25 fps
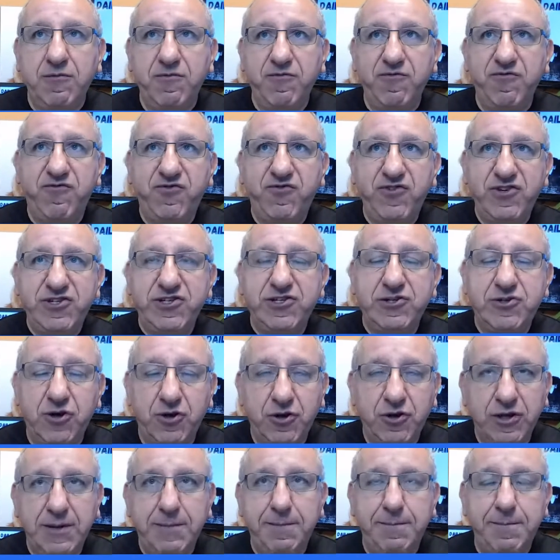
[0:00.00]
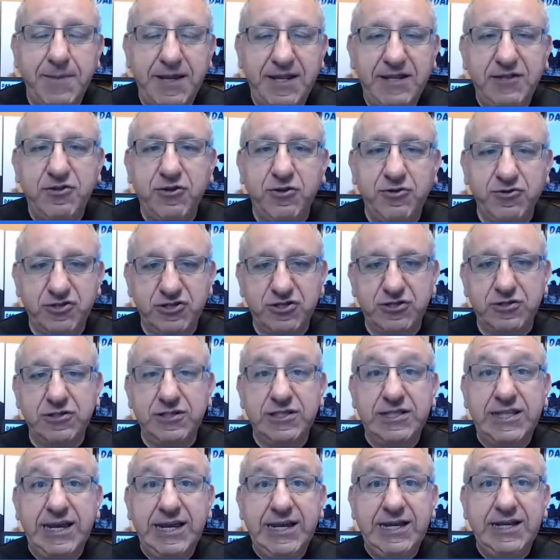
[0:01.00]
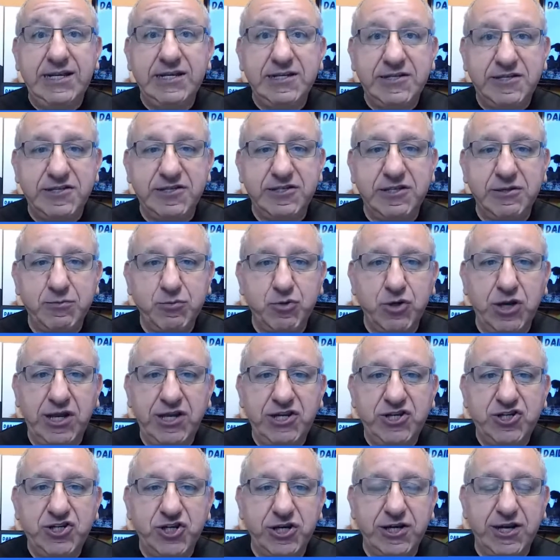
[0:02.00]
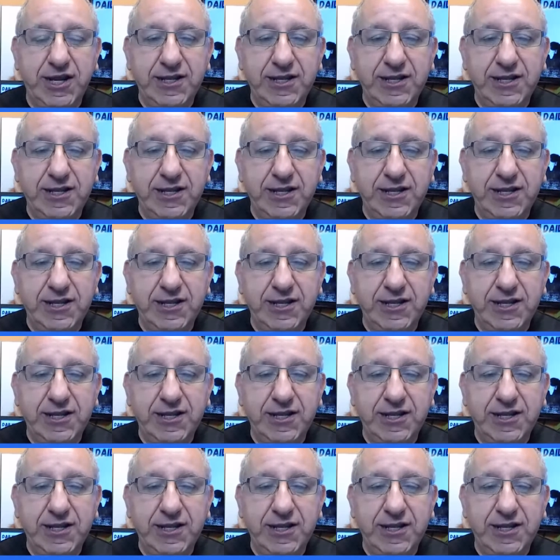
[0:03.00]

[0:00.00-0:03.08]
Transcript: physical and mental daily stimulation